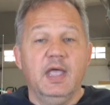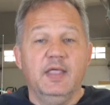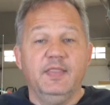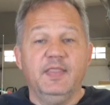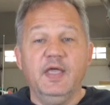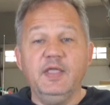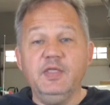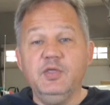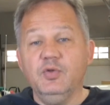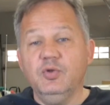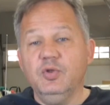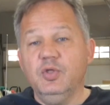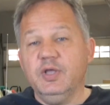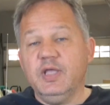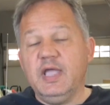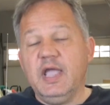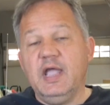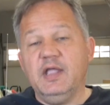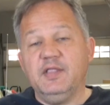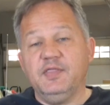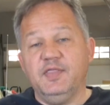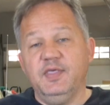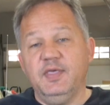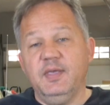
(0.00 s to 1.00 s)
Then you look
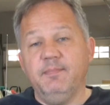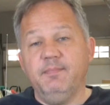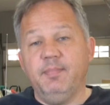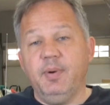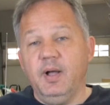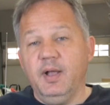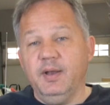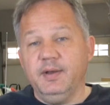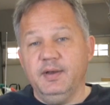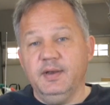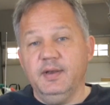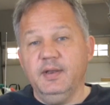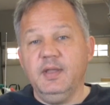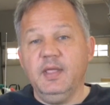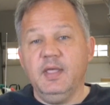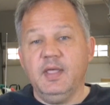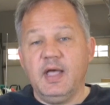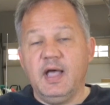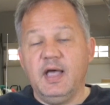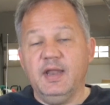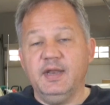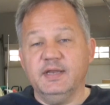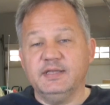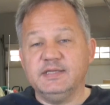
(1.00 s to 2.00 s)
at the button
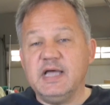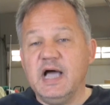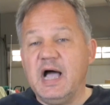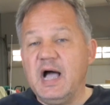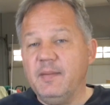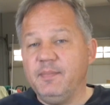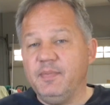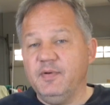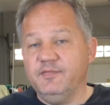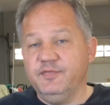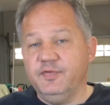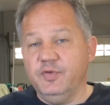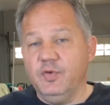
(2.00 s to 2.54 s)
on the top of